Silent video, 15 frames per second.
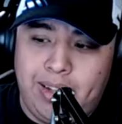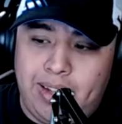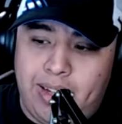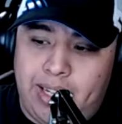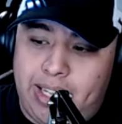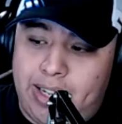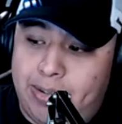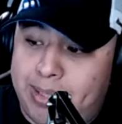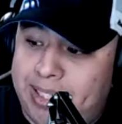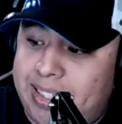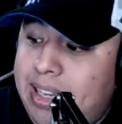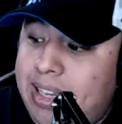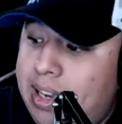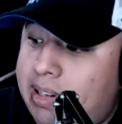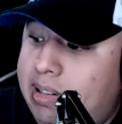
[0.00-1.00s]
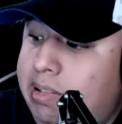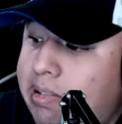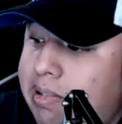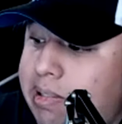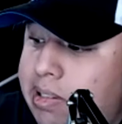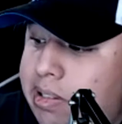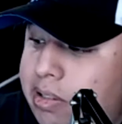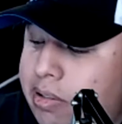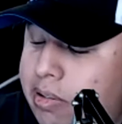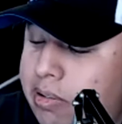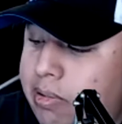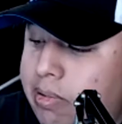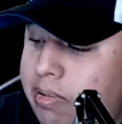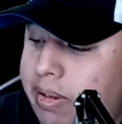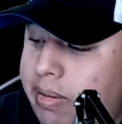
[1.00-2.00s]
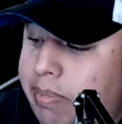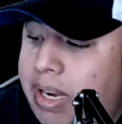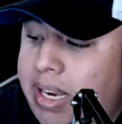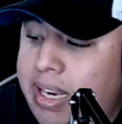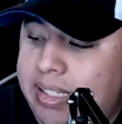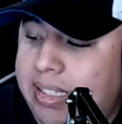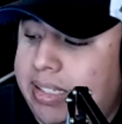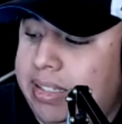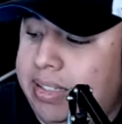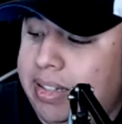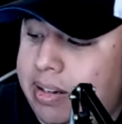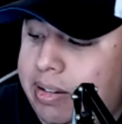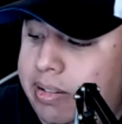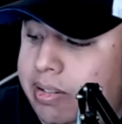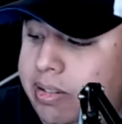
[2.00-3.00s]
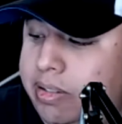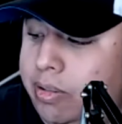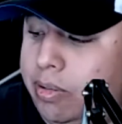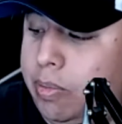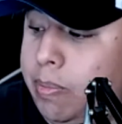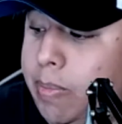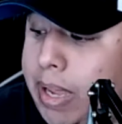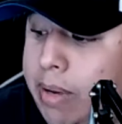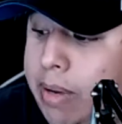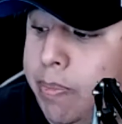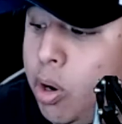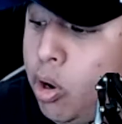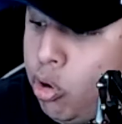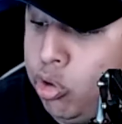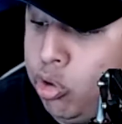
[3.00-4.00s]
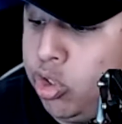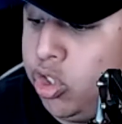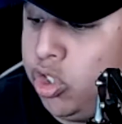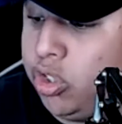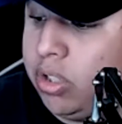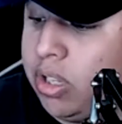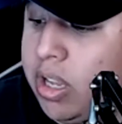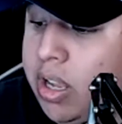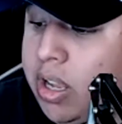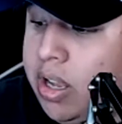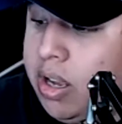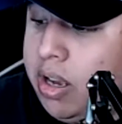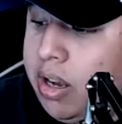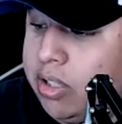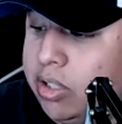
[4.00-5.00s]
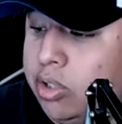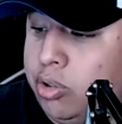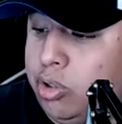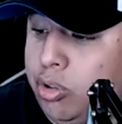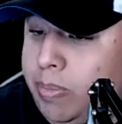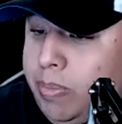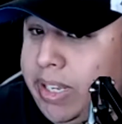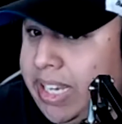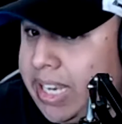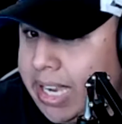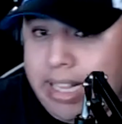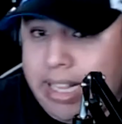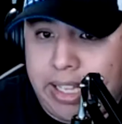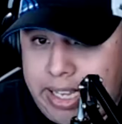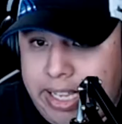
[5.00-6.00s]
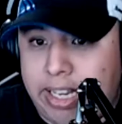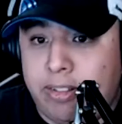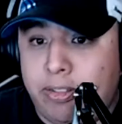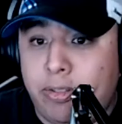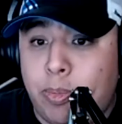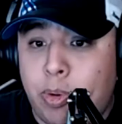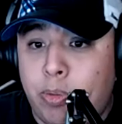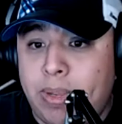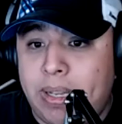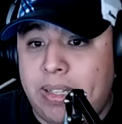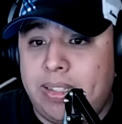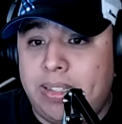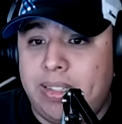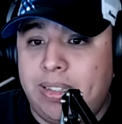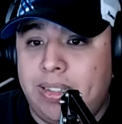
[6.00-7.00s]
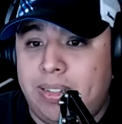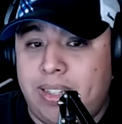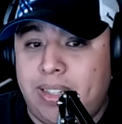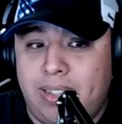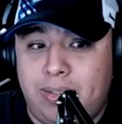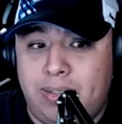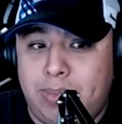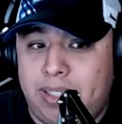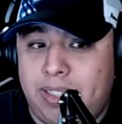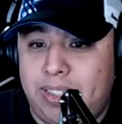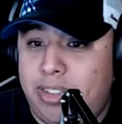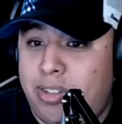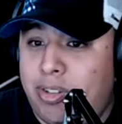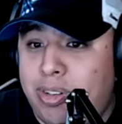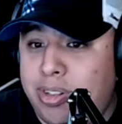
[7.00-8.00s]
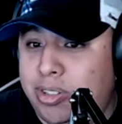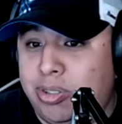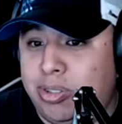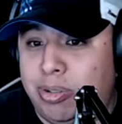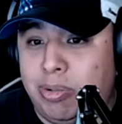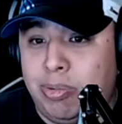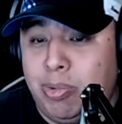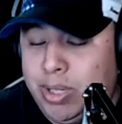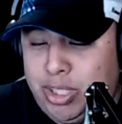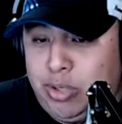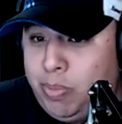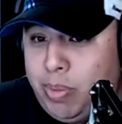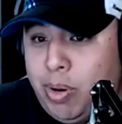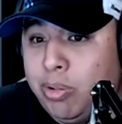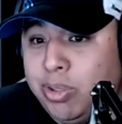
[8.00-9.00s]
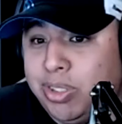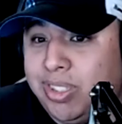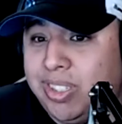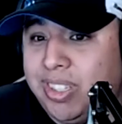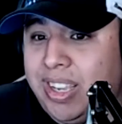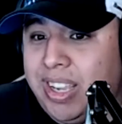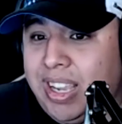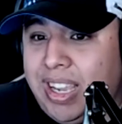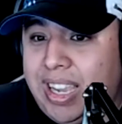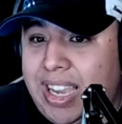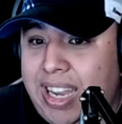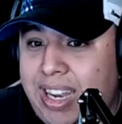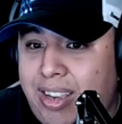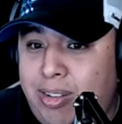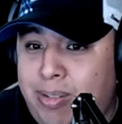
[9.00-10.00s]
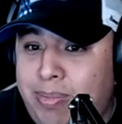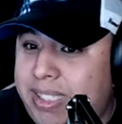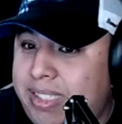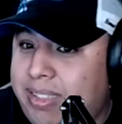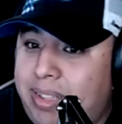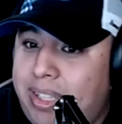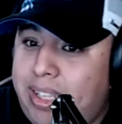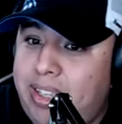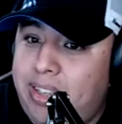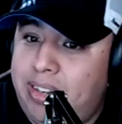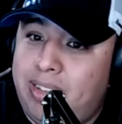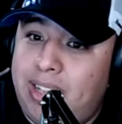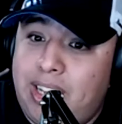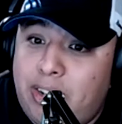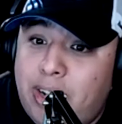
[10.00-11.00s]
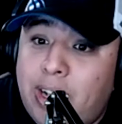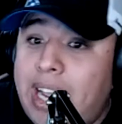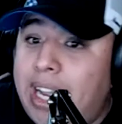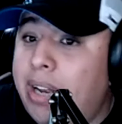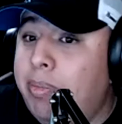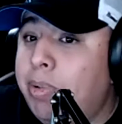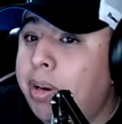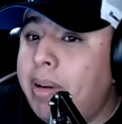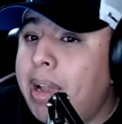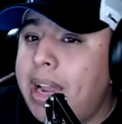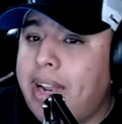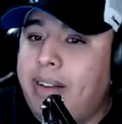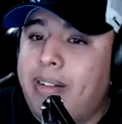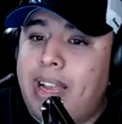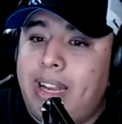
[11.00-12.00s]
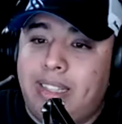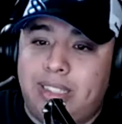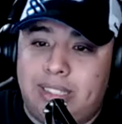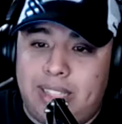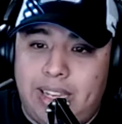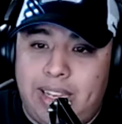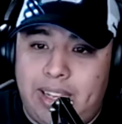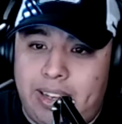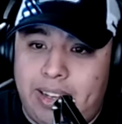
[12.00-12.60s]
it's not good to, in my eyes, it's not good to make posts on social media at the heat of the moment, because you don't control what you post. And it could be something, that you're going to end up regretting, right? Just like